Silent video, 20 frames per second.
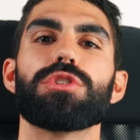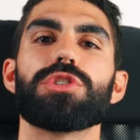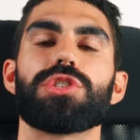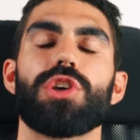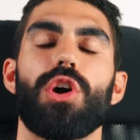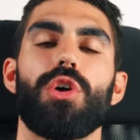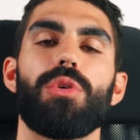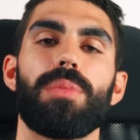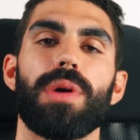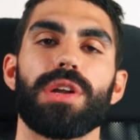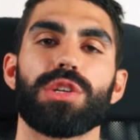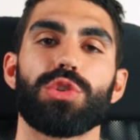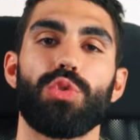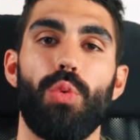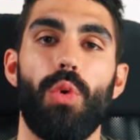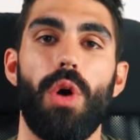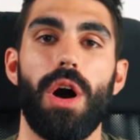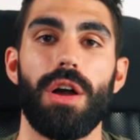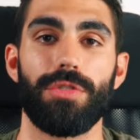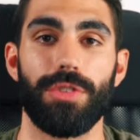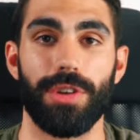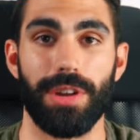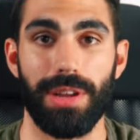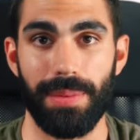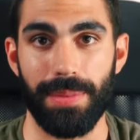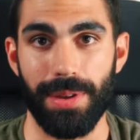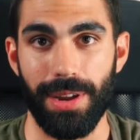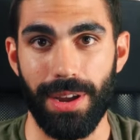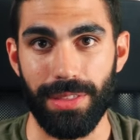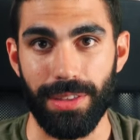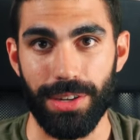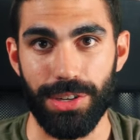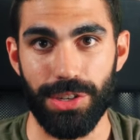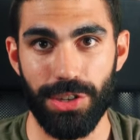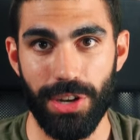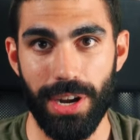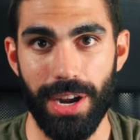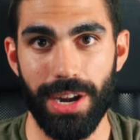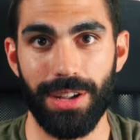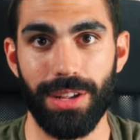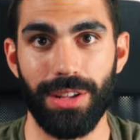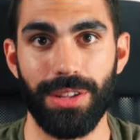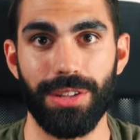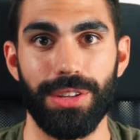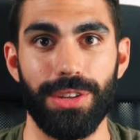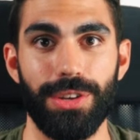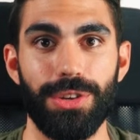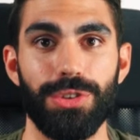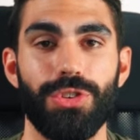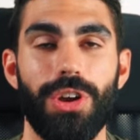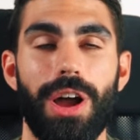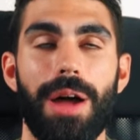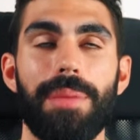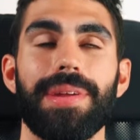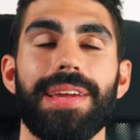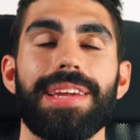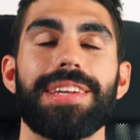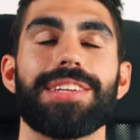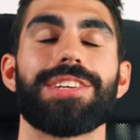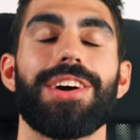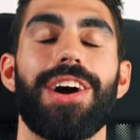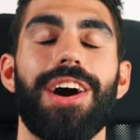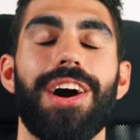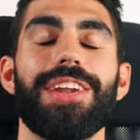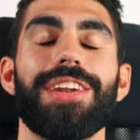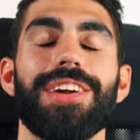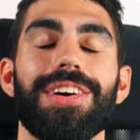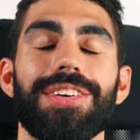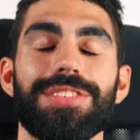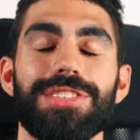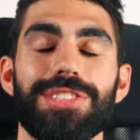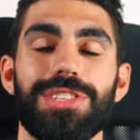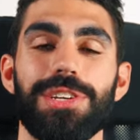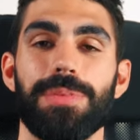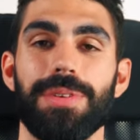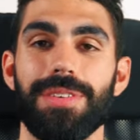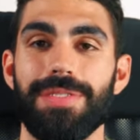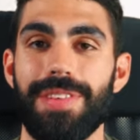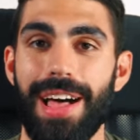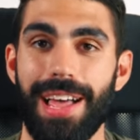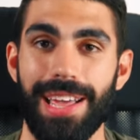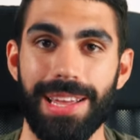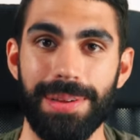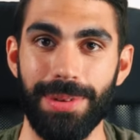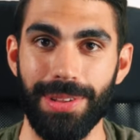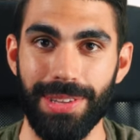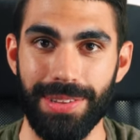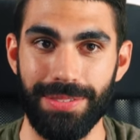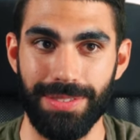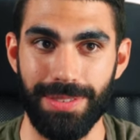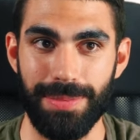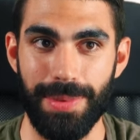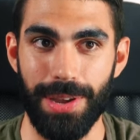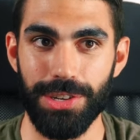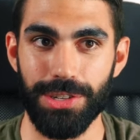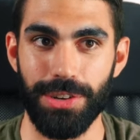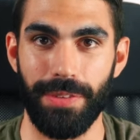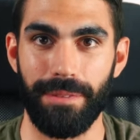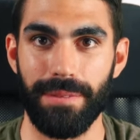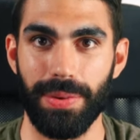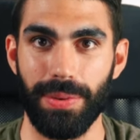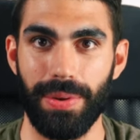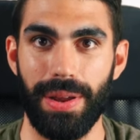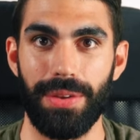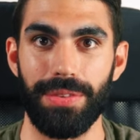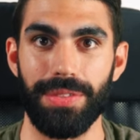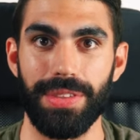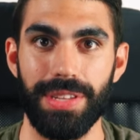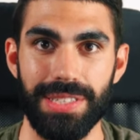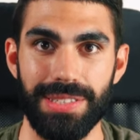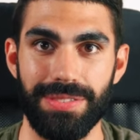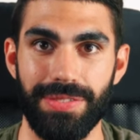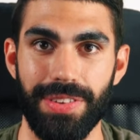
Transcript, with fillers: so much, Juan, for coming on the channel. You dropped a ton of super valuable information throughout this